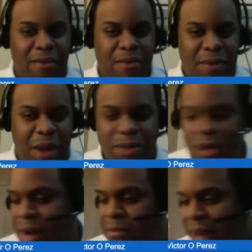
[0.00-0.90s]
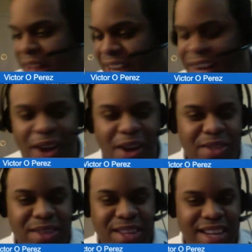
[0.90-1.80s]
And I'm sorry, I'm
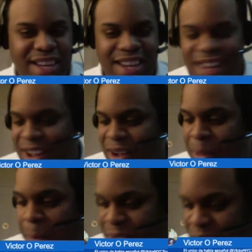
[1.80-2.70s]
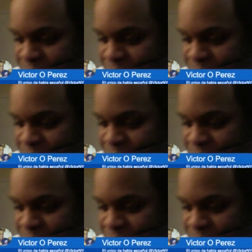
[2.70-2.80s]
blanking on the